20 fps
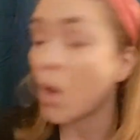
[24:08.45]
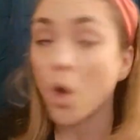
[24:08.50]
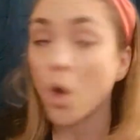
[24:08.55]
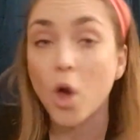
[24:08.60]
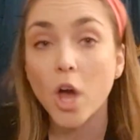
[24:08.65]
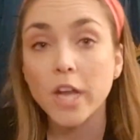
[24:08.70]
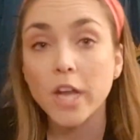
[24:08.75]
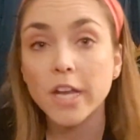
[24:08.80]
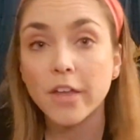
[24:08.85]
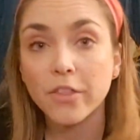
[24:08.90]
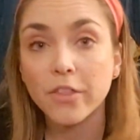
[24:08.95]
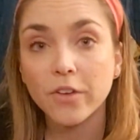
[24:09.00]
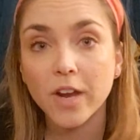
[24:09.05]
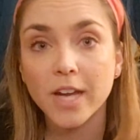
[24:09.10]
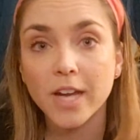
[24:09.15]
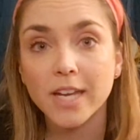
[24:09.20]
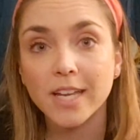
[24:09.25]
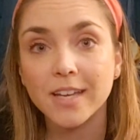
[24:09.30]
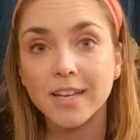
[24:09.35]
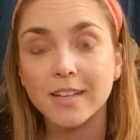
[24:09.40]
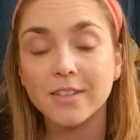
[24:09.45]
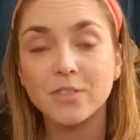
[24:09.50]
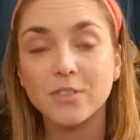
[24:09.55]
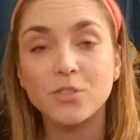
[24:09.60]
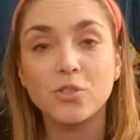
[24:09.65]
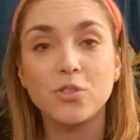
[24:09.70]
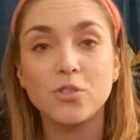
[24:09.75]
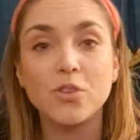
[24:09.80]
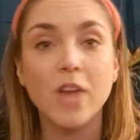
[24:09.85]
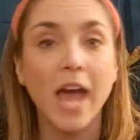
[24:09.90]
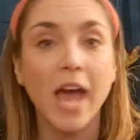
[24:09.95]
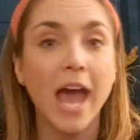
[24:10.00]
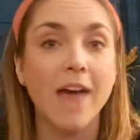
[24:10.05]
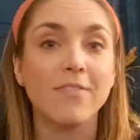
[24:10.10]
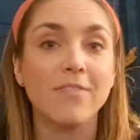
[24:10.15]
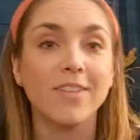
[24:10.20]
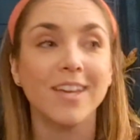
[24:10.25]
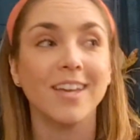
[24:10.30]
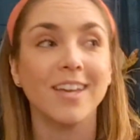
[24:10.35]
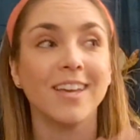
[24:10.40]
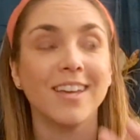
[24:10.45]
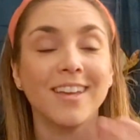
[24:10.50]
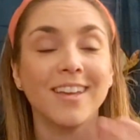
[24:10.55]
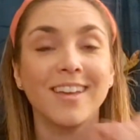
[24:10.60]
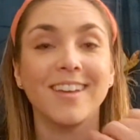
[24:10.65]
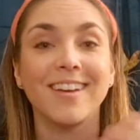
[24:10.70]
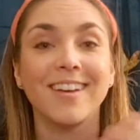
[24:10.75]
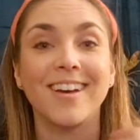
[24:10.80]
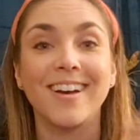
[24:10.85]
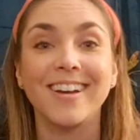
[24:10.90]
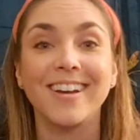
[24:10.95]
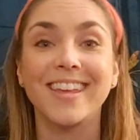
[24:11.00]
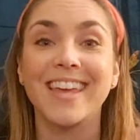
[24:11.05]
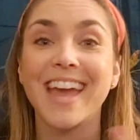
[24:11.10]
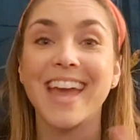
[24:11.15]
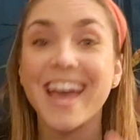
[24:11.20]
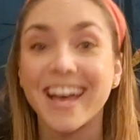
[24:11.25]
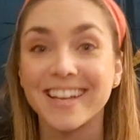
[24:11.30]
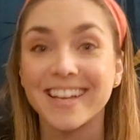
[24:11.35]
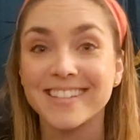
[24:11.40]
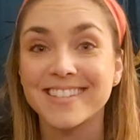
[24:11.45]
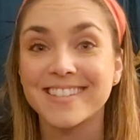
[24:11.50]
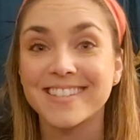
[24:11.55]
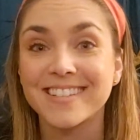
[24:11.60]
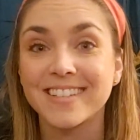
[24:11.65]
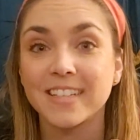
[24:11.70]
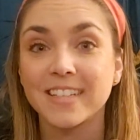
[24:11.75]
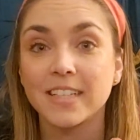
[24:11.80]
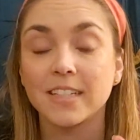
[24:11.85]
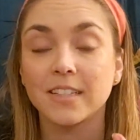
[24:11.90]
Another idea is having a guest.